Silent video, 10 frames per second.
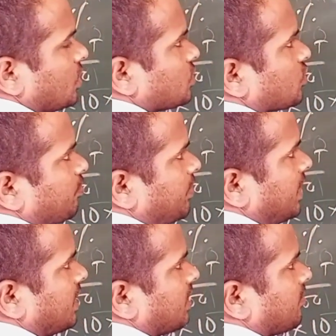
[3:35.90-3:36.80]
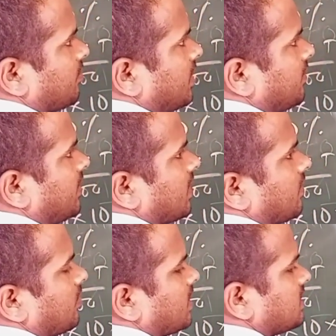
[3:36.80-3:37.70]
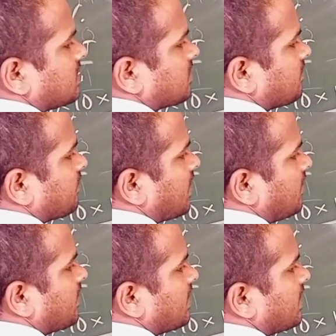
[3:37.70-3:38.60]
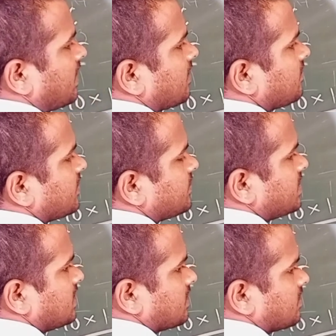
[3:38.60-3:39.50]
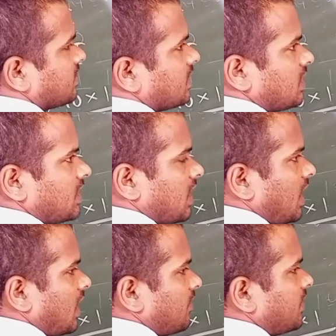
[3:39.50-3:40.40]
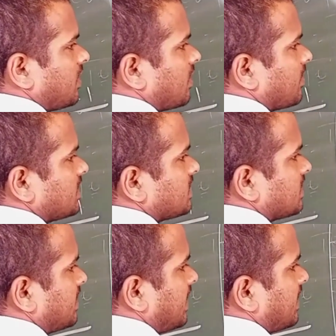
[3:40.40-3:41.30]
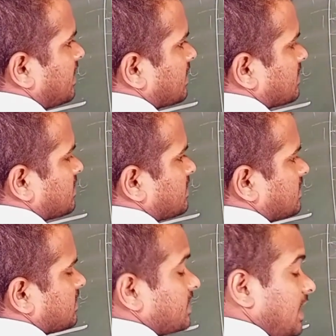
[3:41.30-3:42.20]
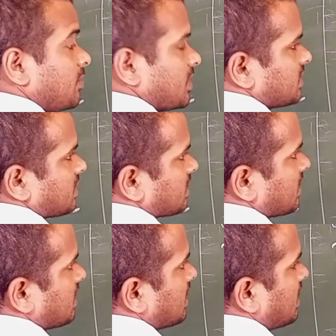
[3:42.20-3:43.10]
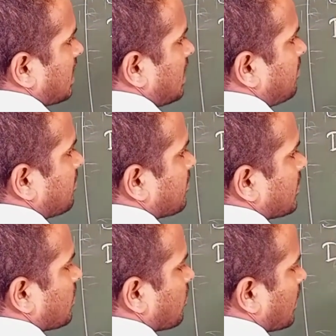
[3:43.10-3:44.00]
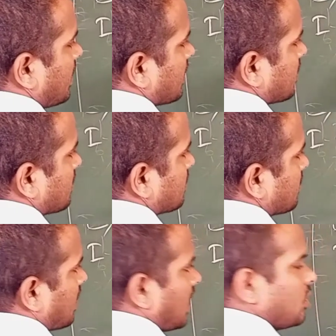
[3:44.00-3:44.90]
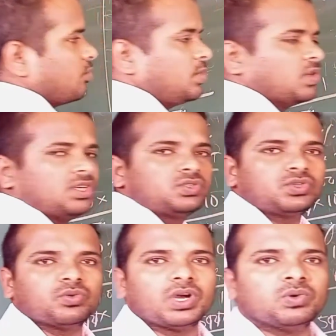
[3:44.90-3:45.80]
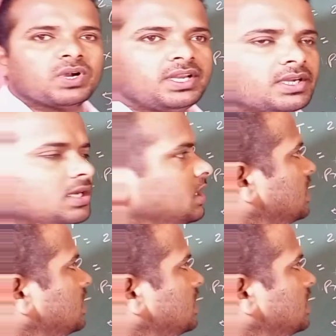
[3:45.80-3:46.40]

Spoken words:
So P we have how much? 550. R we have how much? 10 years, 10%. Time 1 year. I hope you understood why 1 year,